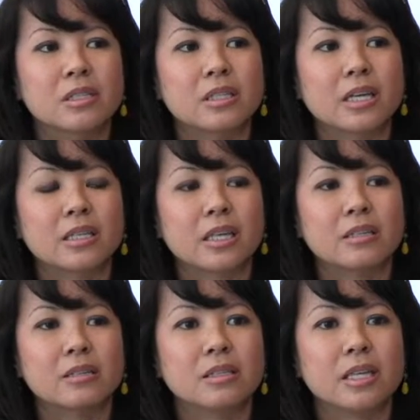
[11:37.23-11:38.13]
that
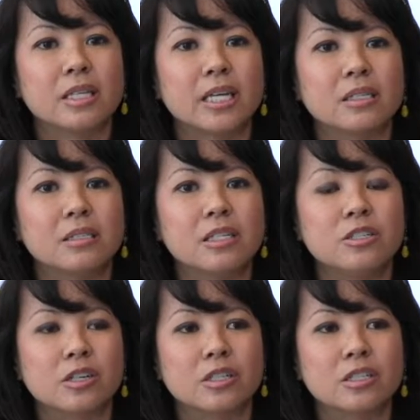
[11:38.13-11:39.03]
they can
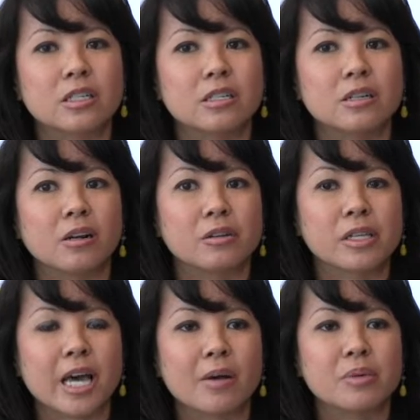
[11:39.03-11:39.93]
teach us. And not
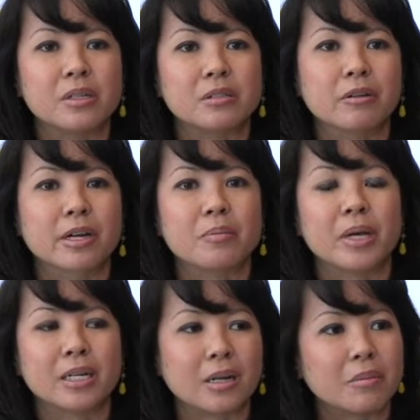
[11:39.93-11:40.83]
only that, but during a
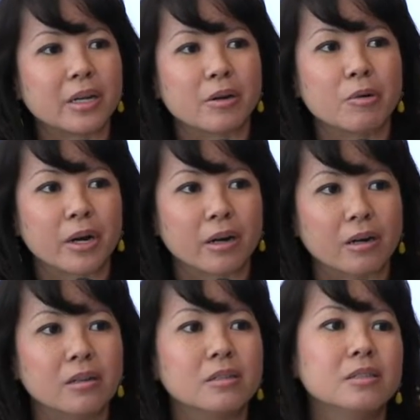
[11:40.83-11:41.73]
pandemic
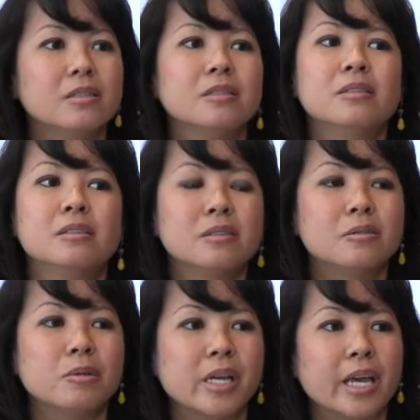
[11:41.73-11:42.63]
where
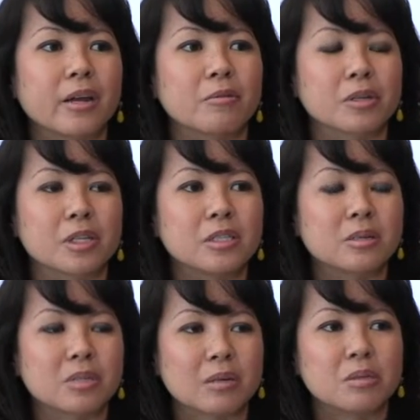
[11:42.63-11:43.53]
we can't really
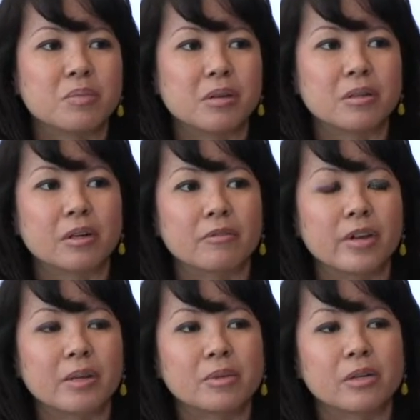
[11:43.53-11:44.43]
sometimes be with our
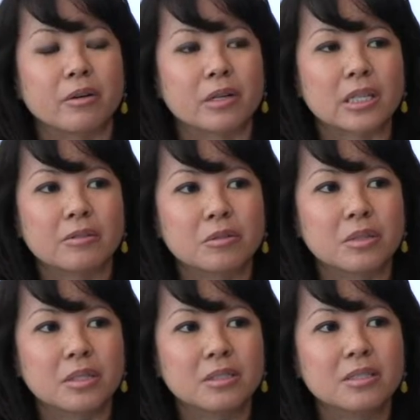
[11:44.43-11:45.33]
family or our loved
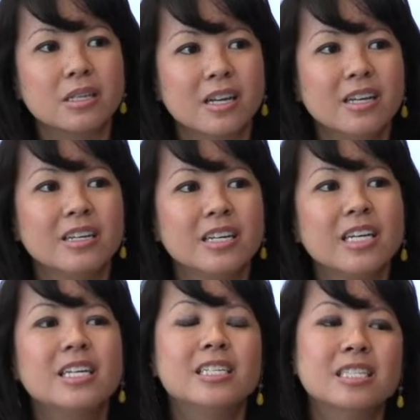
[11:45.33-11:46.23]
ones.
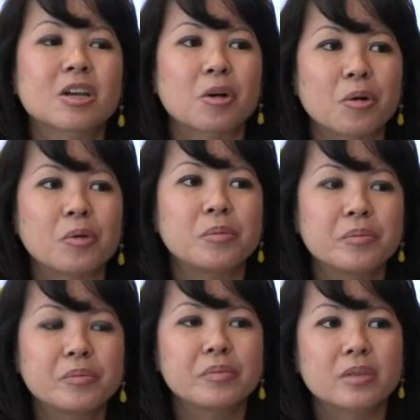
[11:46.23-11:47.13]
So
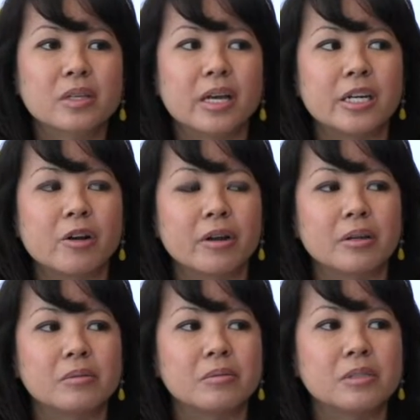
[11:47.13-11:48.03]
I know,
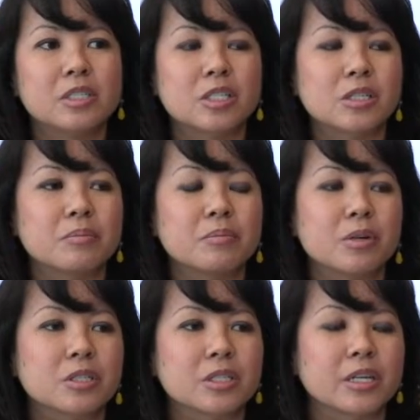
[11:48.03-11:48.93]
in just
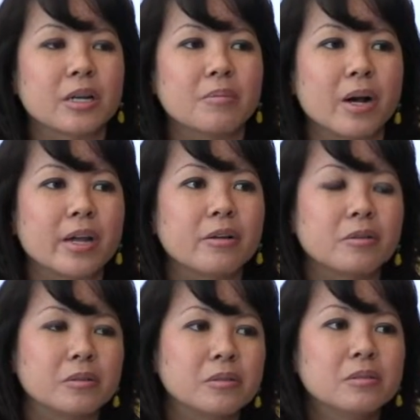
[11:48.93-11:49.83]
personally in my
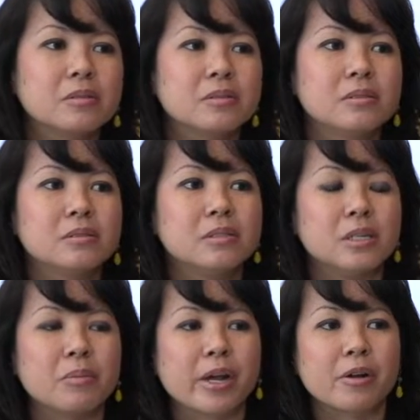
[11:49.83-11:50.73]
own
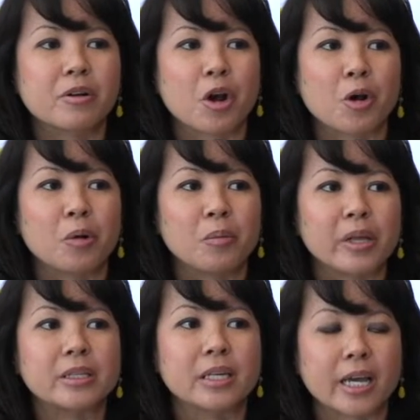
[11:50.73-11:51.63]
home,
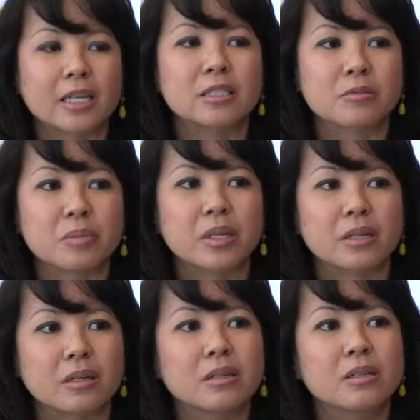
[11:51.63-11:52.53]
like, the cats have
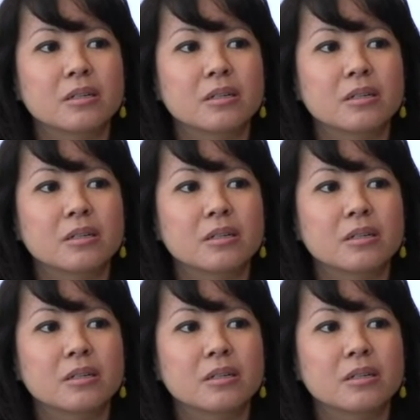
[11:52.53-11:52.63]
been